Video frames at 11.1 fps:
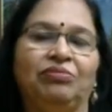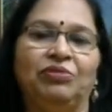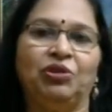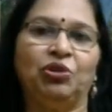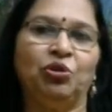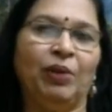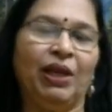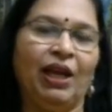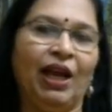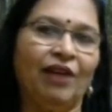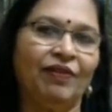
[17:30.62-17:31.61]
You may
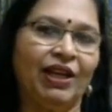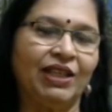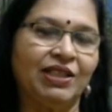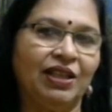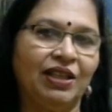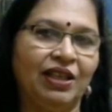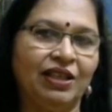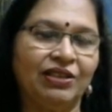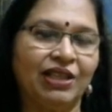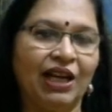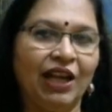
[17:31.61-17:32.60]
have an external
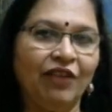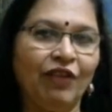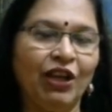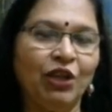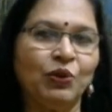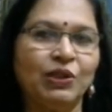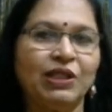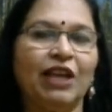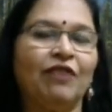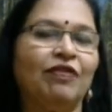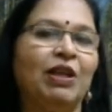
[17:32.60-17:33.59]
drive where you
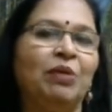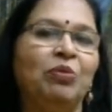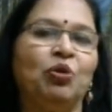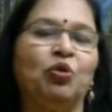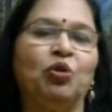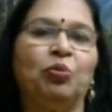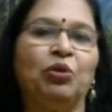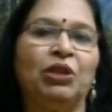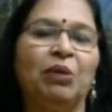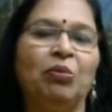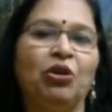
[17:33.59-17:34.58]
save them. You could put
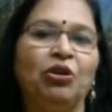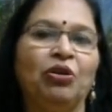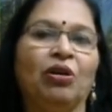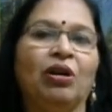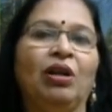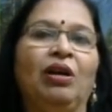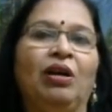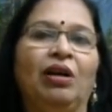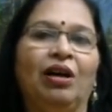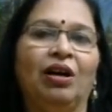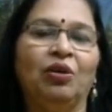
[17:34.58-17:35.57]
them on your
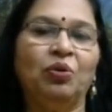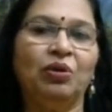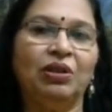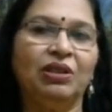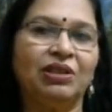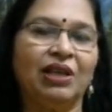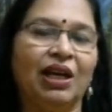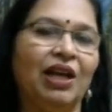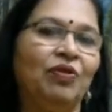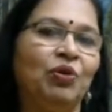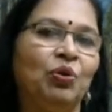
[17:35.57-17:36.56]
Google
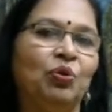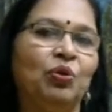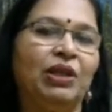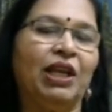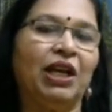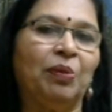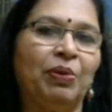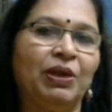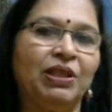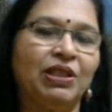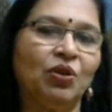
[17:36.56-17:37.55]
Drive. You could take a
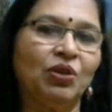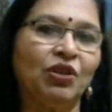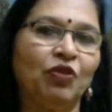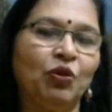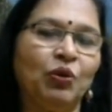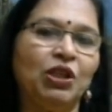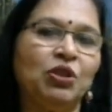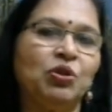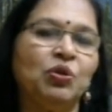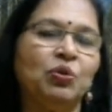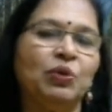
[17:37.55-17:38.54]
printout if you need
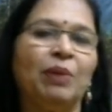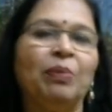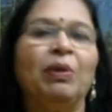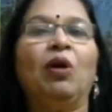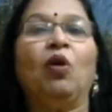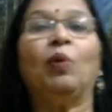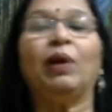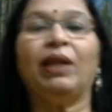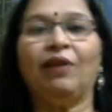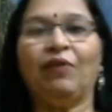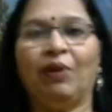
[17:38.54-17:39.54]
to do them,
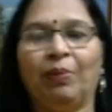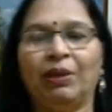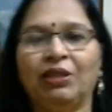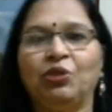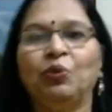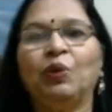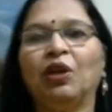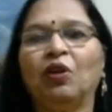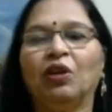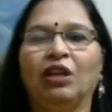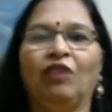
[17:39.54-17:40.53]
whatever. But you
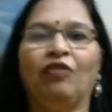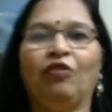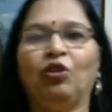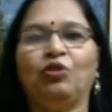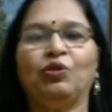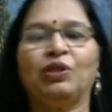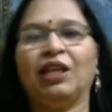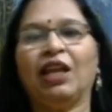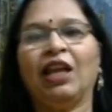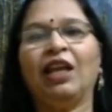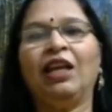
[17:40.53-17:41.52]
cannot afford to
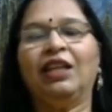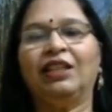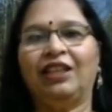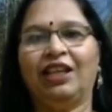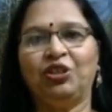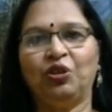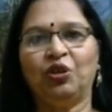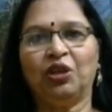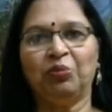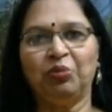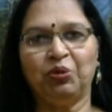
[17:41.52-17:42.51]
say that your
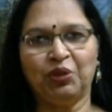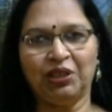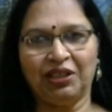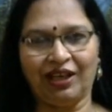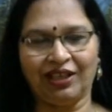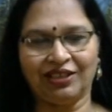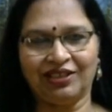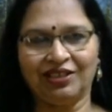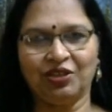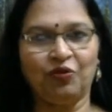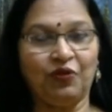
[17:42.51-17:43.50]
computer crashed.
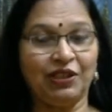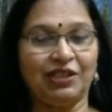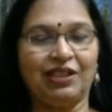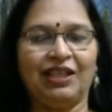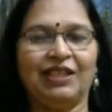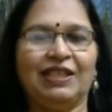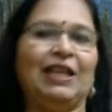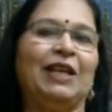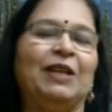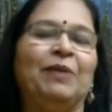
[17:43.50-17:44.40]
So first thing is that.